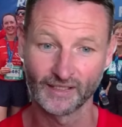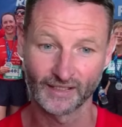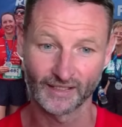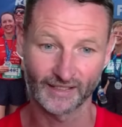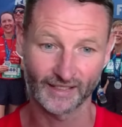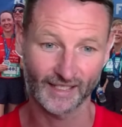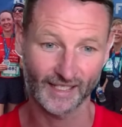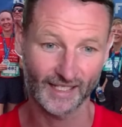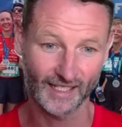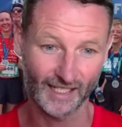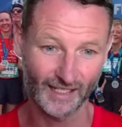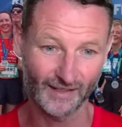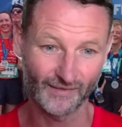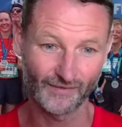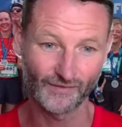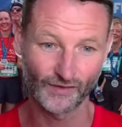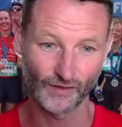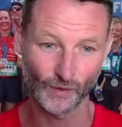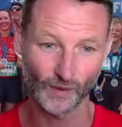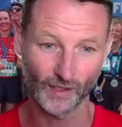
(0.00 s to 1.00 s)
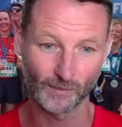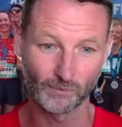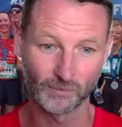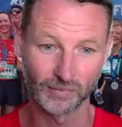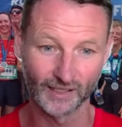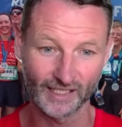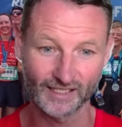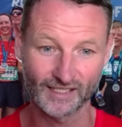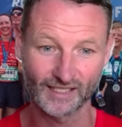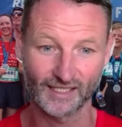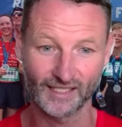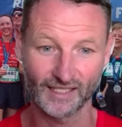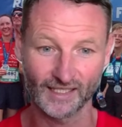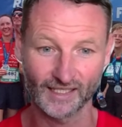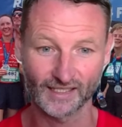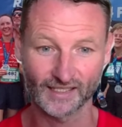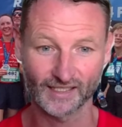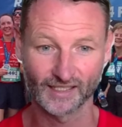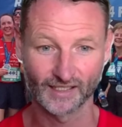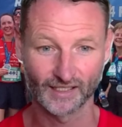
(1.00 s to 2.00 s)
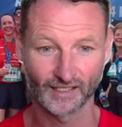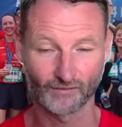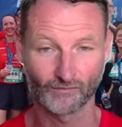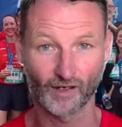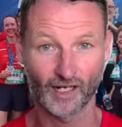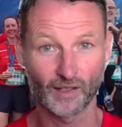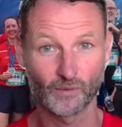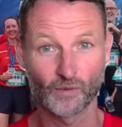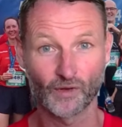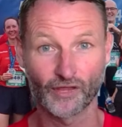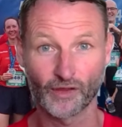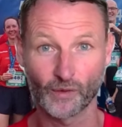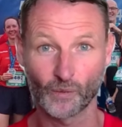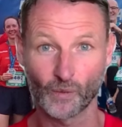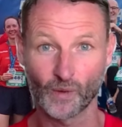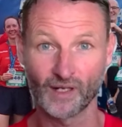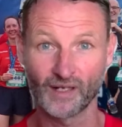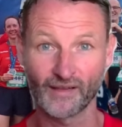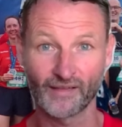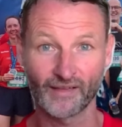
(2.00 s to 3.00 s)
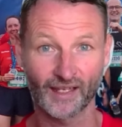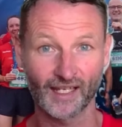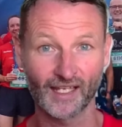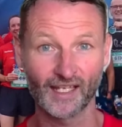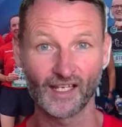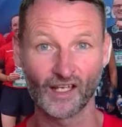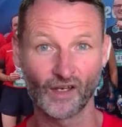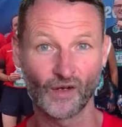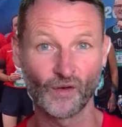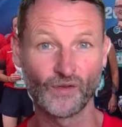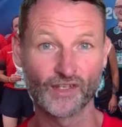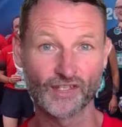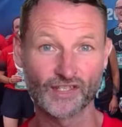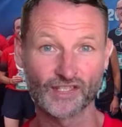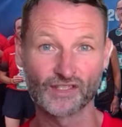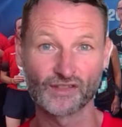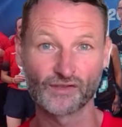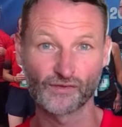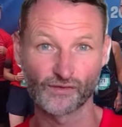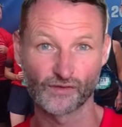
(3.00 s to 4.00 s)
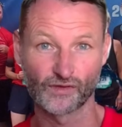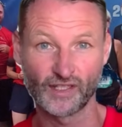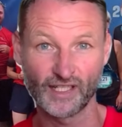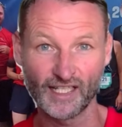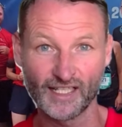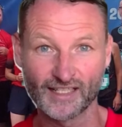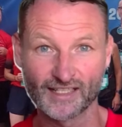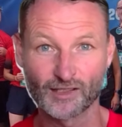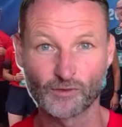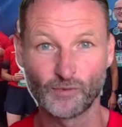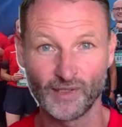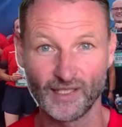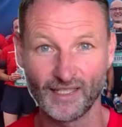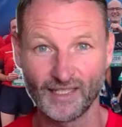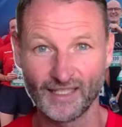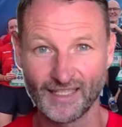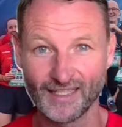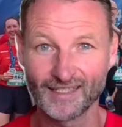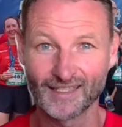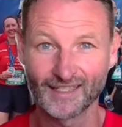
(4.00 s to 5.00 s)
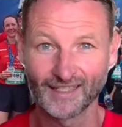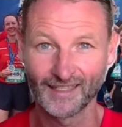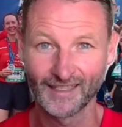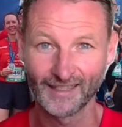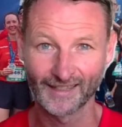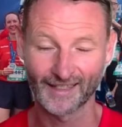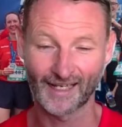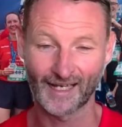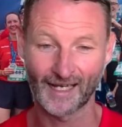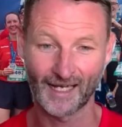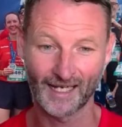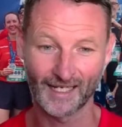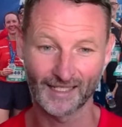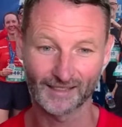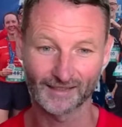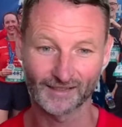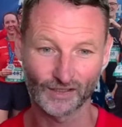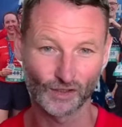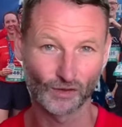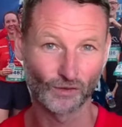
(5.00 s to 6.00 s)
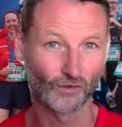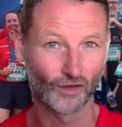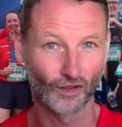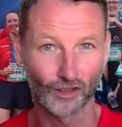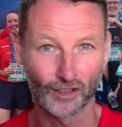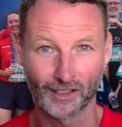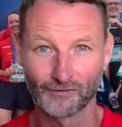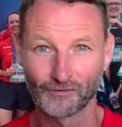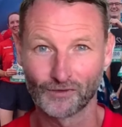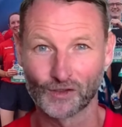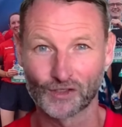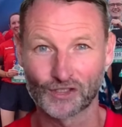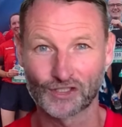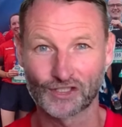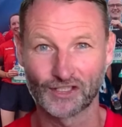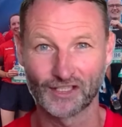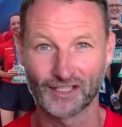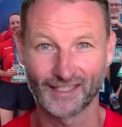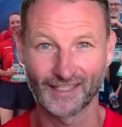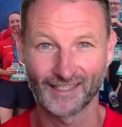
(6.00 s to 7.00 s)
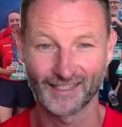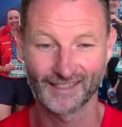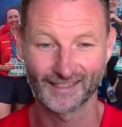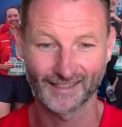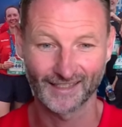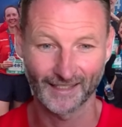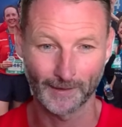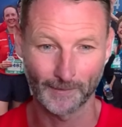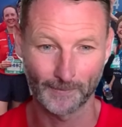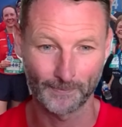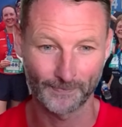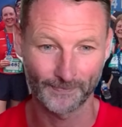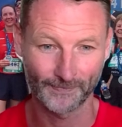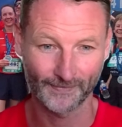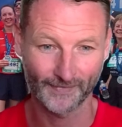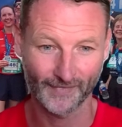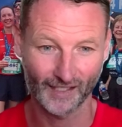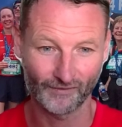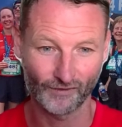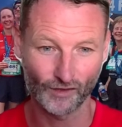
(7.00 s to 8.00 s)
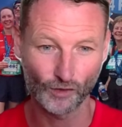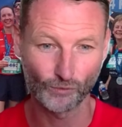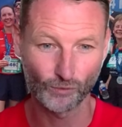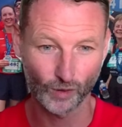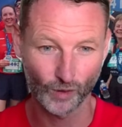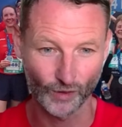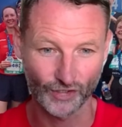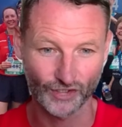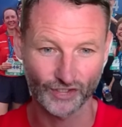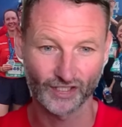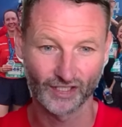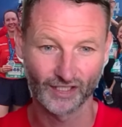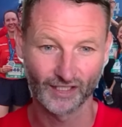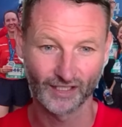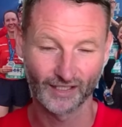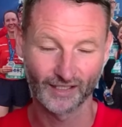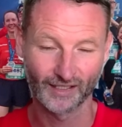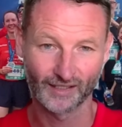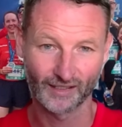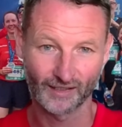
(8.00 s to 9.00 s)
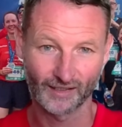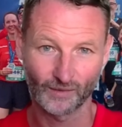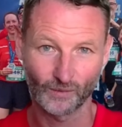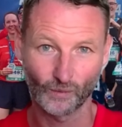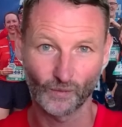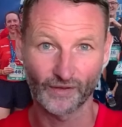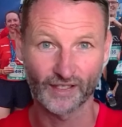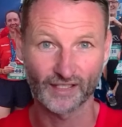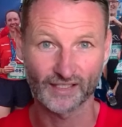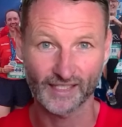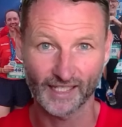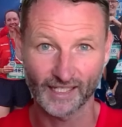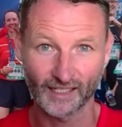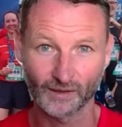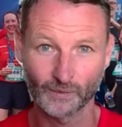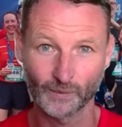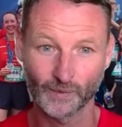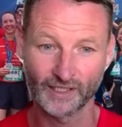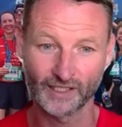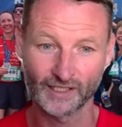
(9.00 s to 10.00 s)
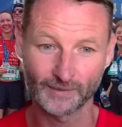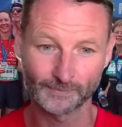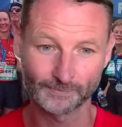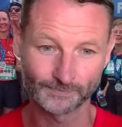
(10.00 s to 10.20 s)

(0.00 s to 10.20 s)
Okay, if you are blitzing it, running with the wind and thinking, oh, this is free speed, you're wrong, unfortunately. If you push with a tailwind,